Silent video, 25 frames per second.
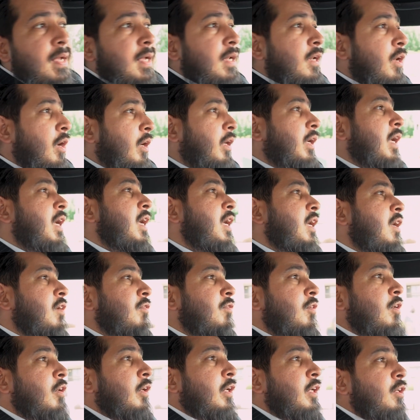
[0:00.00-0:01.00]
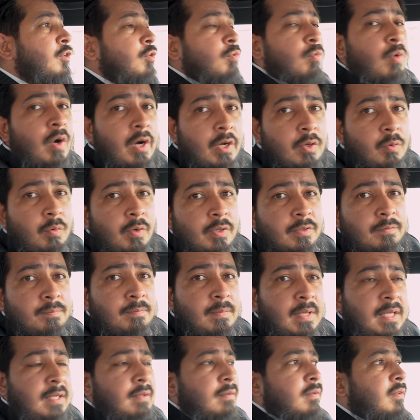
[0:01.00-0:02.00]
Look, if you're looking to work with
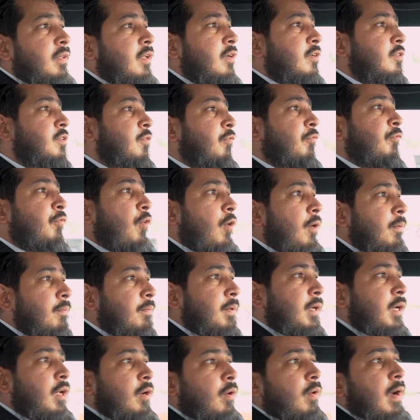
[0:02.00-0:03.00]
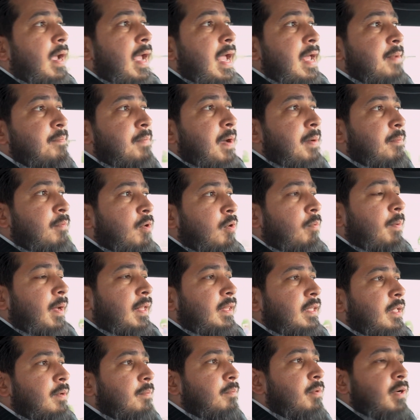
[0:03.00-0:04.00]
me, there's a form below and my
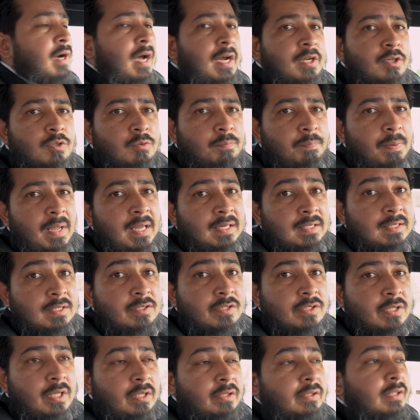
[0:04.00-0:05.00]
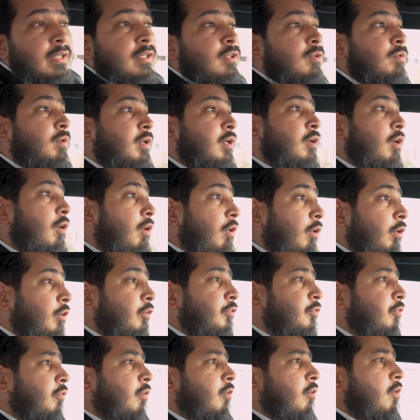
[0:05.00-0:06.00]
mobile number. I do paid consulting. You can
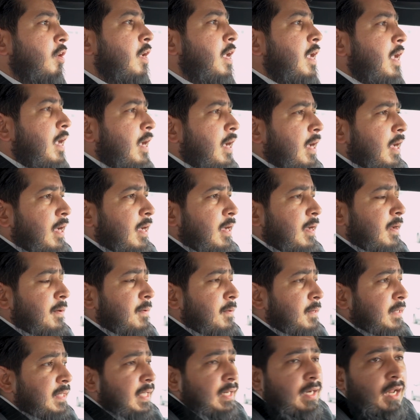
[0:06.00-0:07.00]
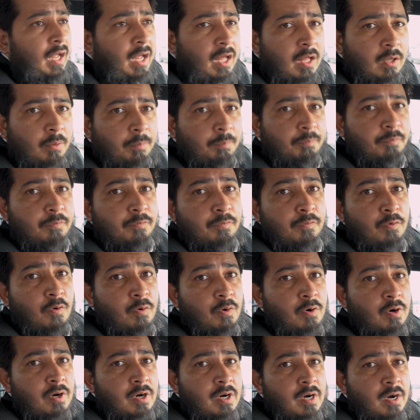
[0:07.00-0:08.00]
also get help
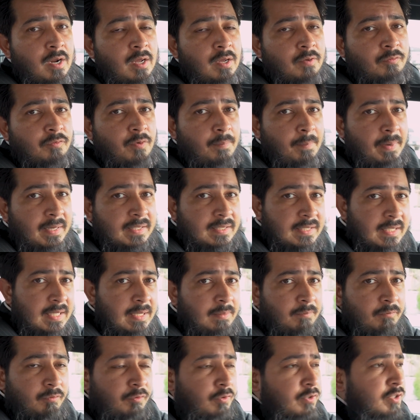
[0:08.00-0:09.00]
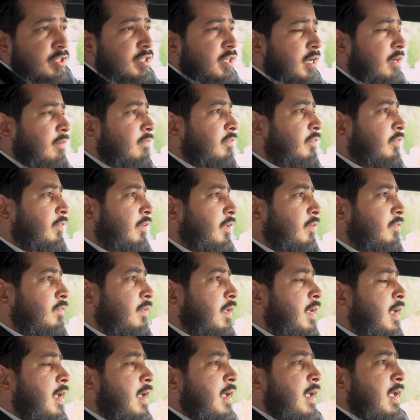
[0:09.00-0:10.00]
from my team for
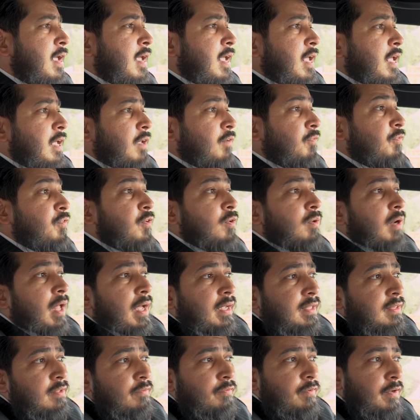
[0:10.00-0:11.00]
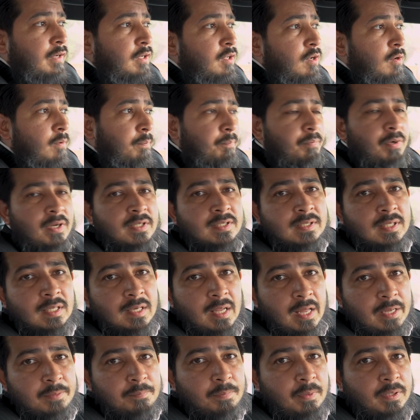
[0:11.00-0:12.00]
services. If you like the video, press the
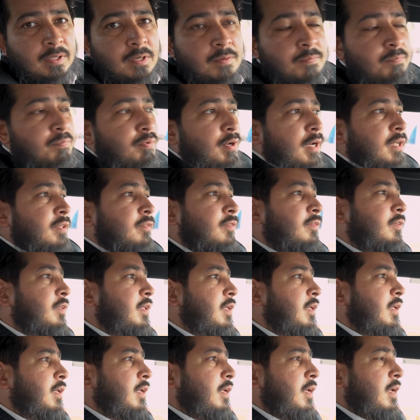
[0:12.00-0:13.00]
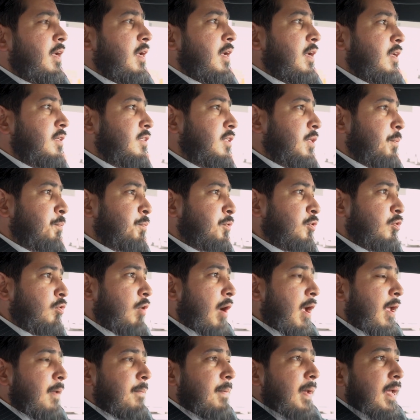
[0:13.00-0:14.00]
like button, press the
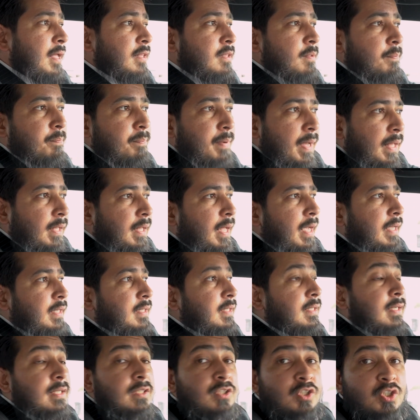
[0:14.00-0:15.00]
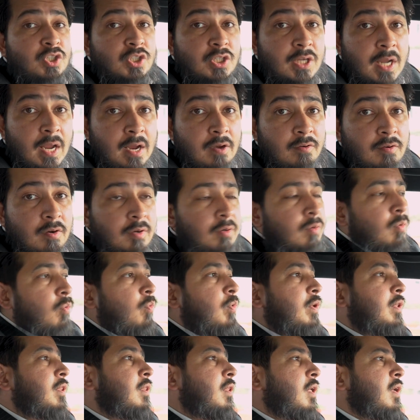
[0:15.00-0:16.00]
subscribe and the bell icon and share it
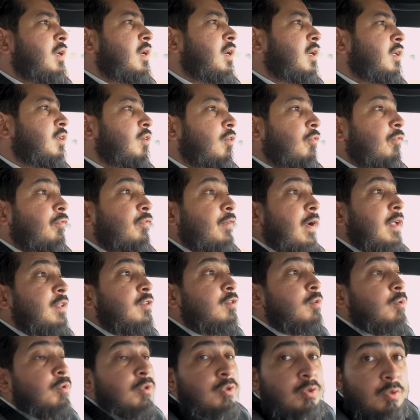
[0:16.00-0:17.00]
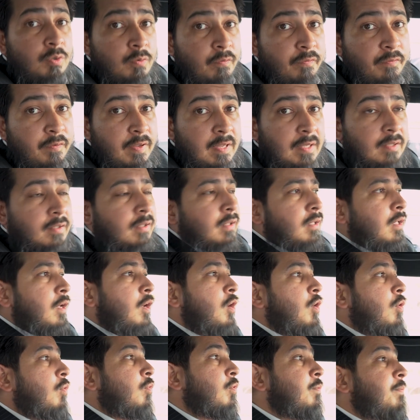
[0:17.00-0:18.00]
with your friends who you feel
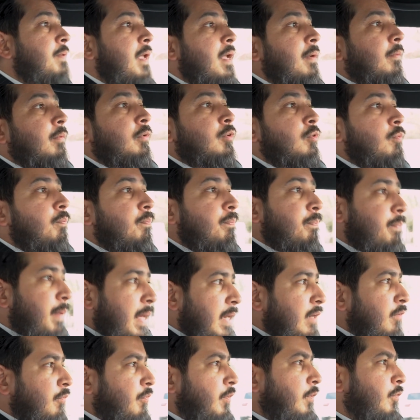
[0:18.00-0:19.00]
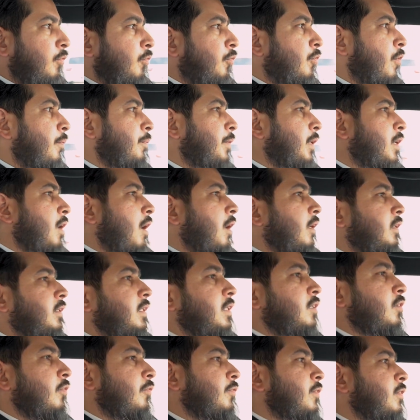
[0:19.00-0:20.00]
would be able to benefit from the
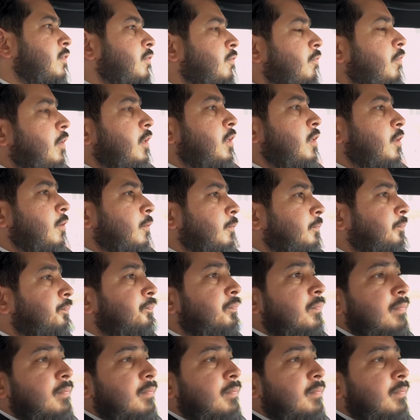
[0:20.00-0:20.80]
content of this video.